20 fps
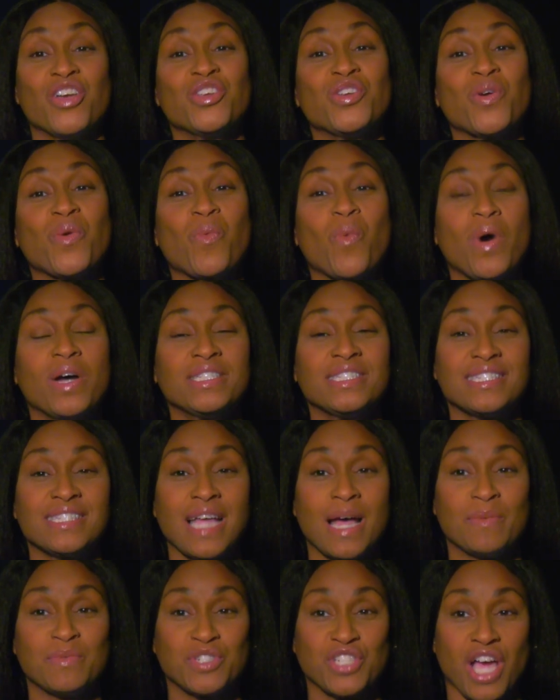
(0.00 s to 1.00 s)
your
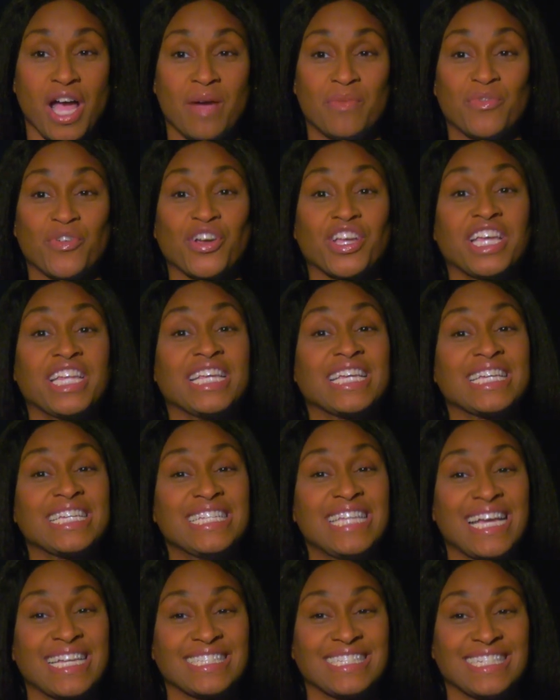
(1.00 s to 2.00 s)
one-stop shop for getting
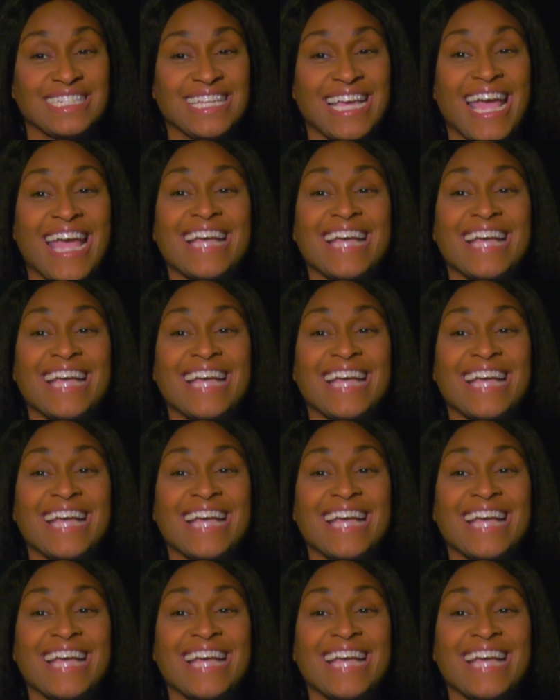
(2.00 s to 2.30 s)
connected